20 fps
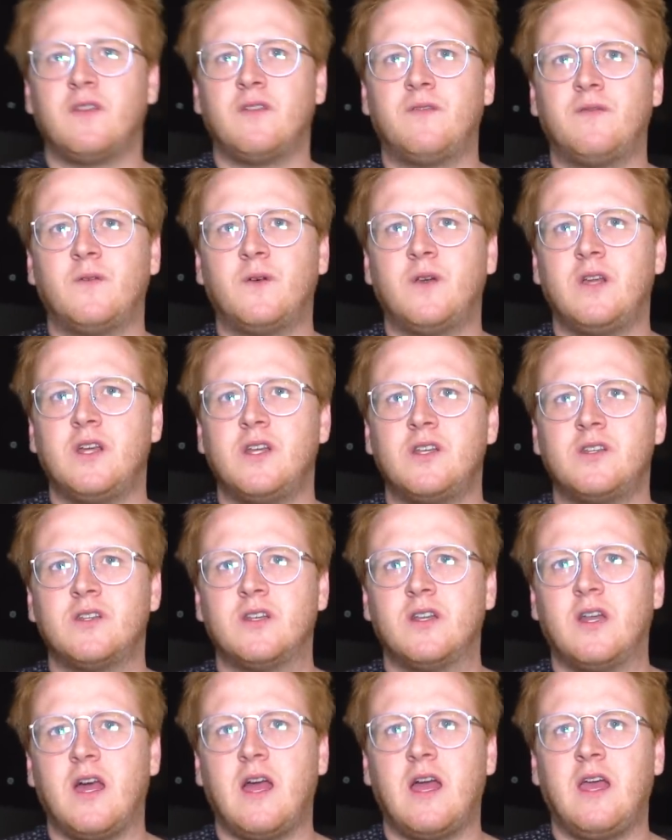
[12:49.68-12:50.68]
in the footage,
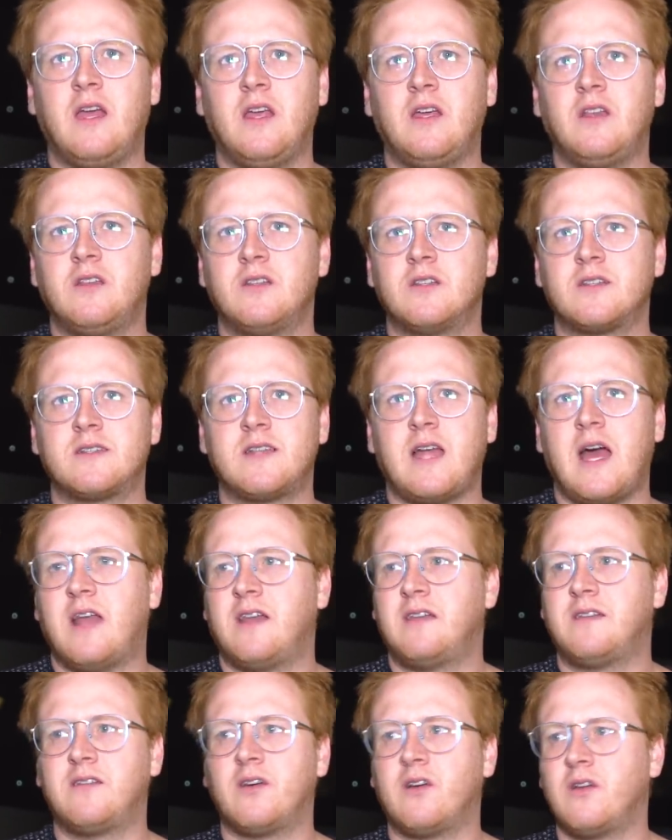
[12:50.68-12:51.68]
and I just had
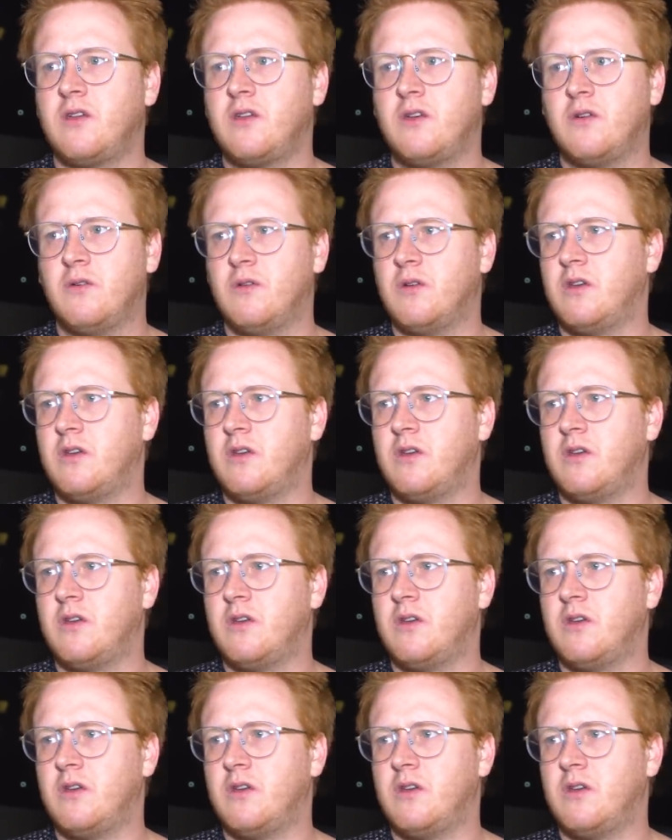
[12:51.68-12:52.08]
to tell you.